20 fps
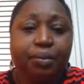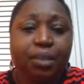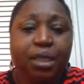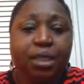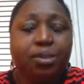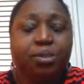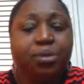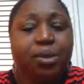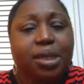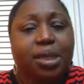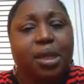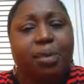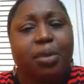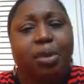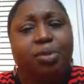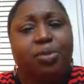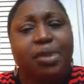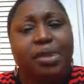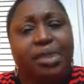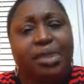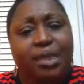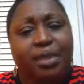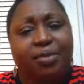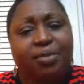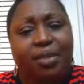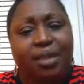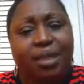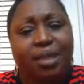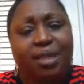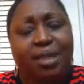it's really about
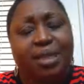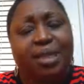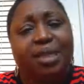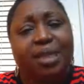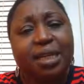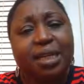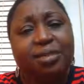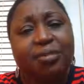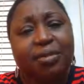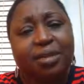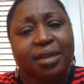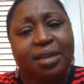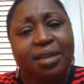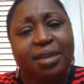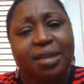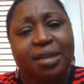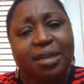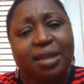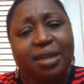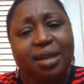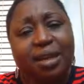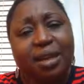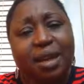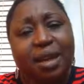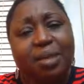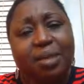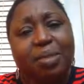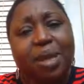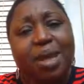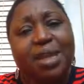receiving and giving
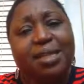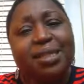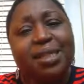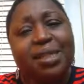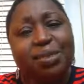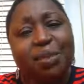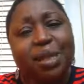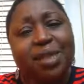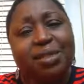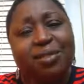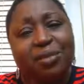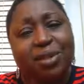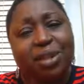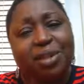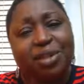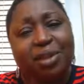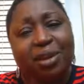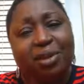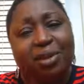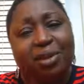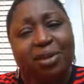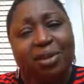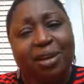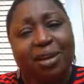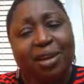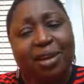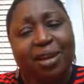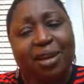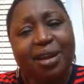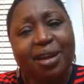and making space for each other,
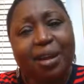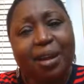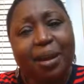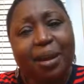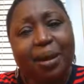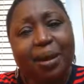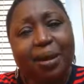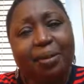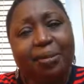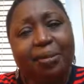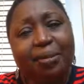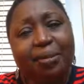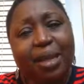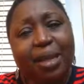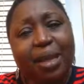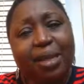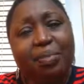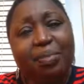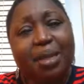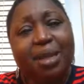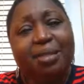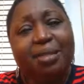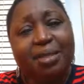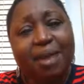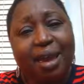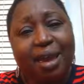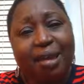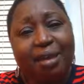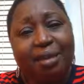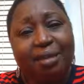and being
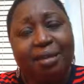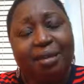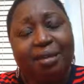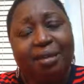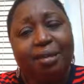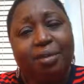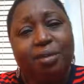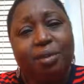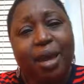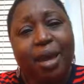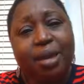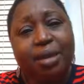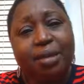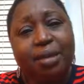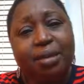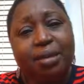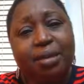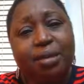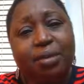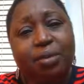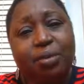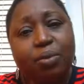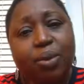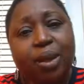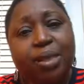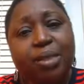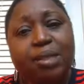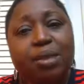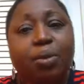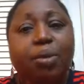there when
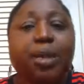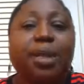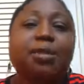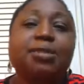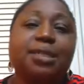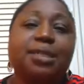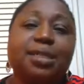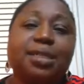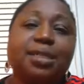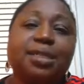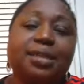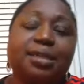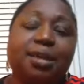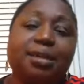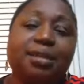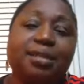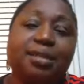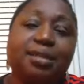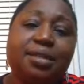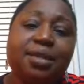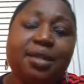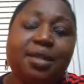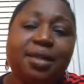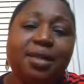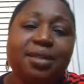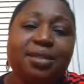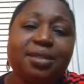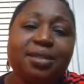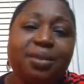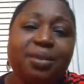someone else needs us.
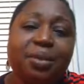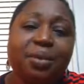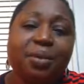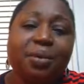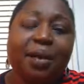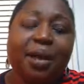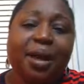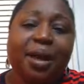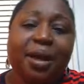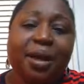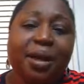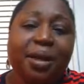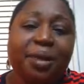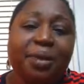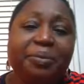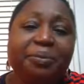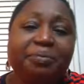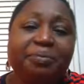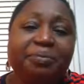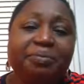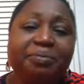So I